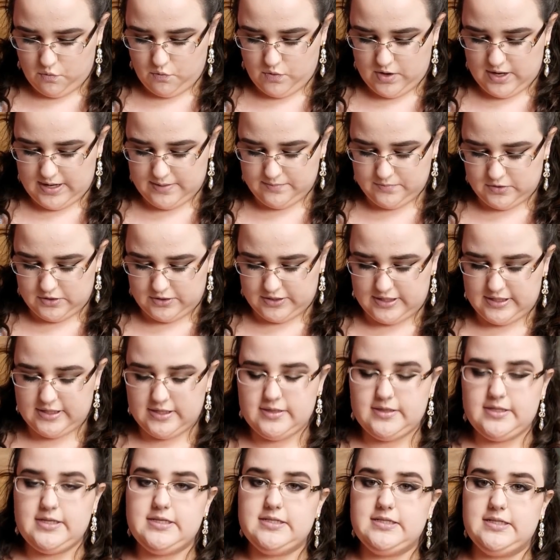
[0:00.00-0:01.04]
When I'm
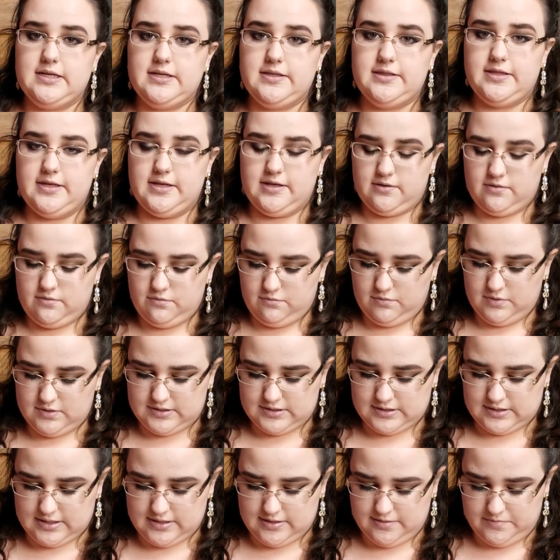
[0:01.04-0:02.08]
looking at these, I think
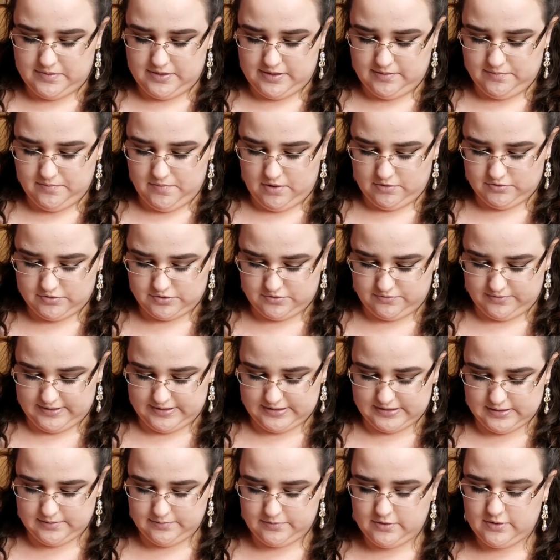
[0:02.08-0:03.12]
what's going to be most
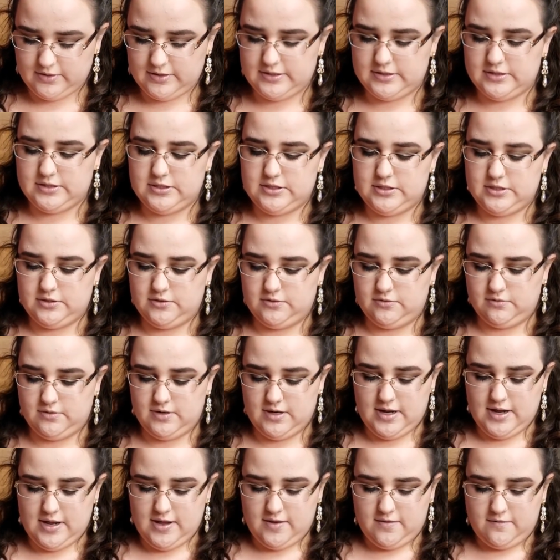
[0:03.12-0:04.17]
reasonable is
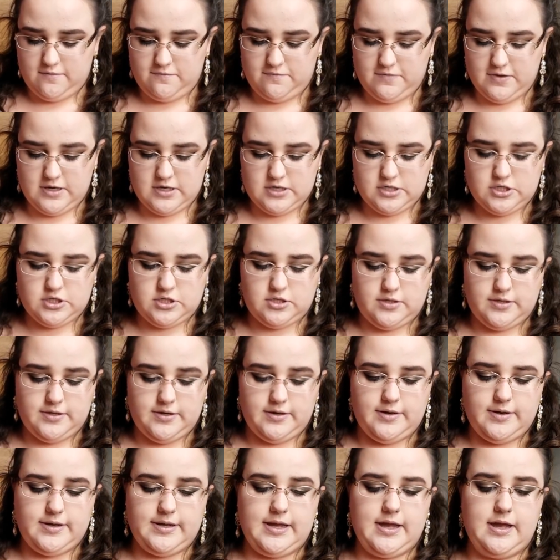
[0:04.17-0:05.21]
to finish
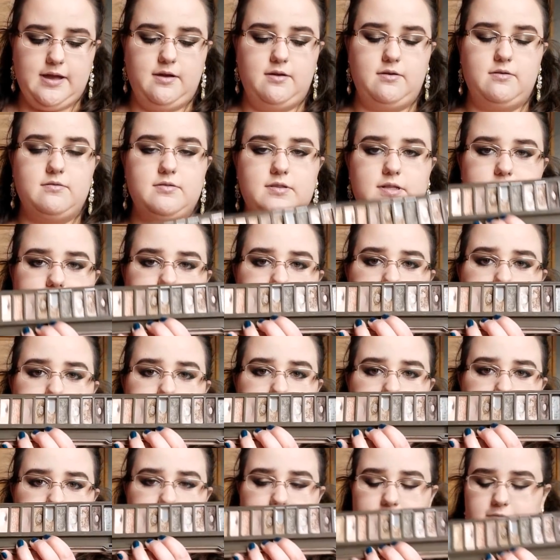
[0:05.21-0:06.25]
clearing out the
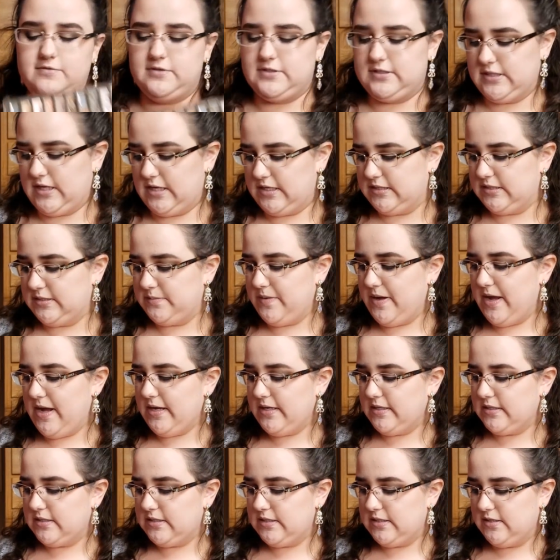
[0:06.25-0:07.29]
top half of
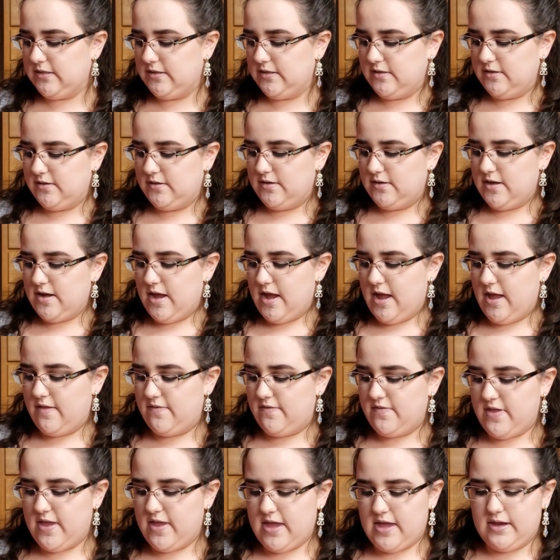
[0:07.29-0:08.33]
Suspect
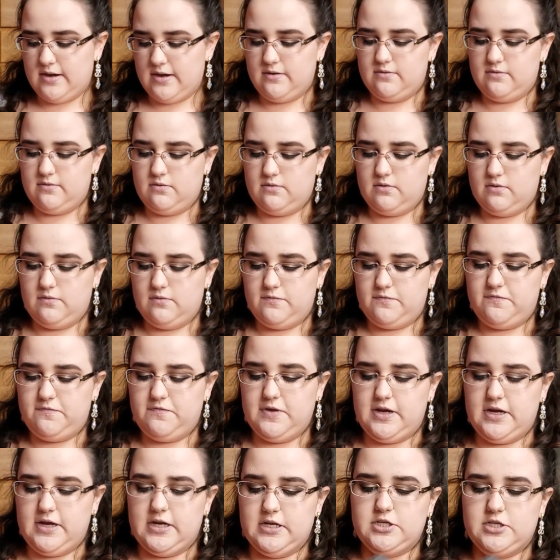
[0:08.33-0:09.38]
and then
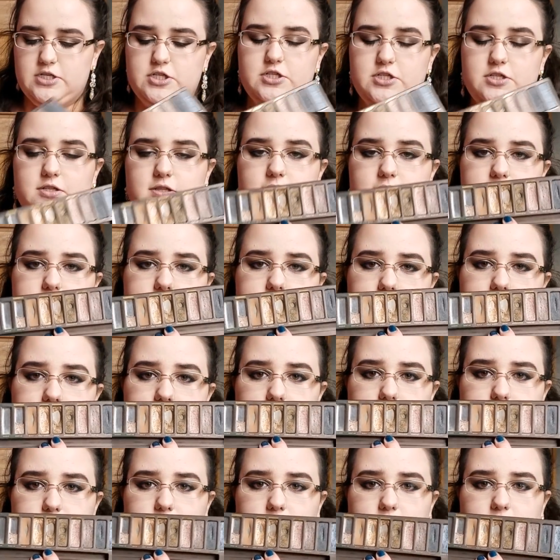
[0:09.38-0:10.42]
finish the
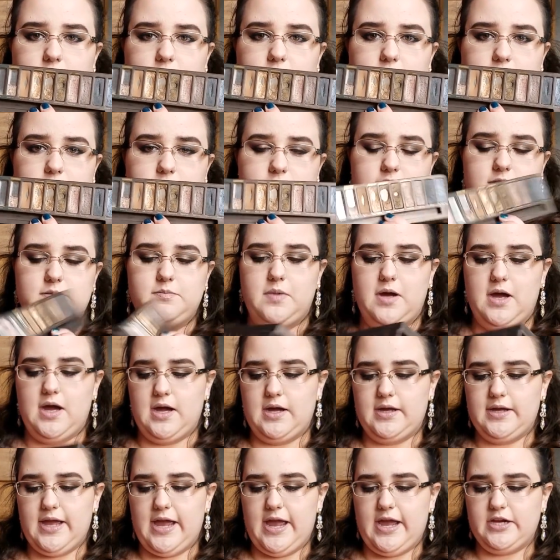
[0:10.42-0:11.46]
top of
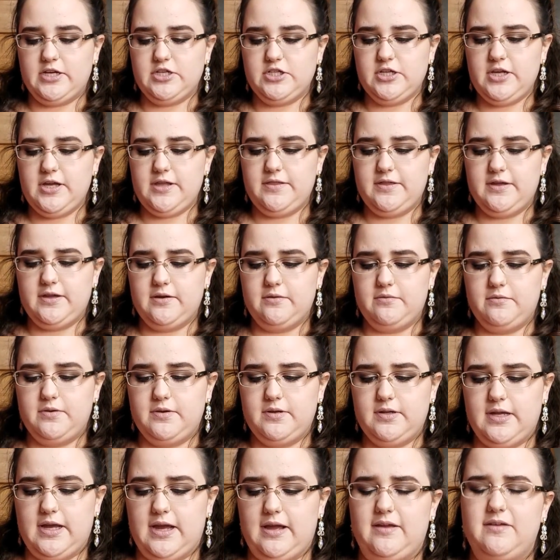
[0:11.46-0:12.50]
Smog. Actually, I think it would,
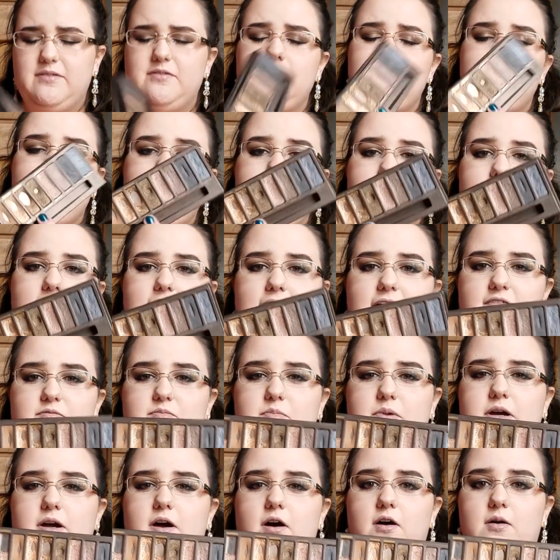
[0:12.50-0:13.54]
yeah, it would be the
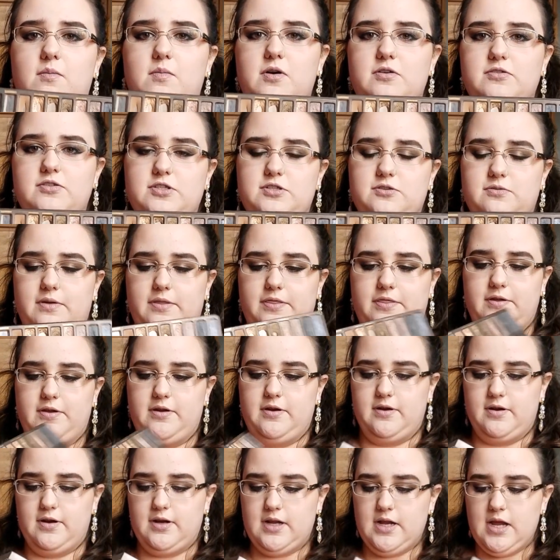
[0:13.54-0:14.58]
half, but almost to a
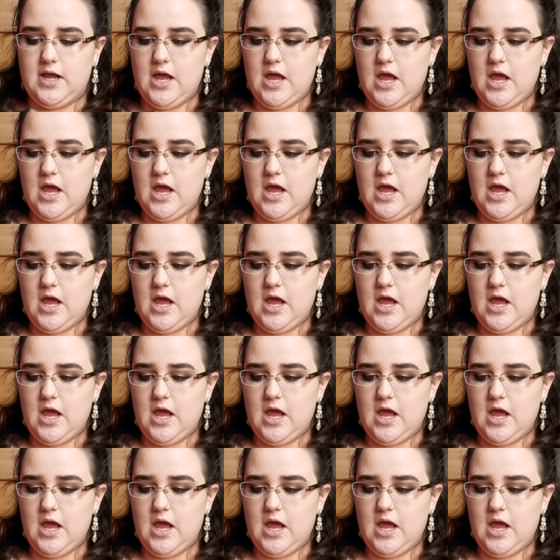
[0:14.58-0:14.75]
third.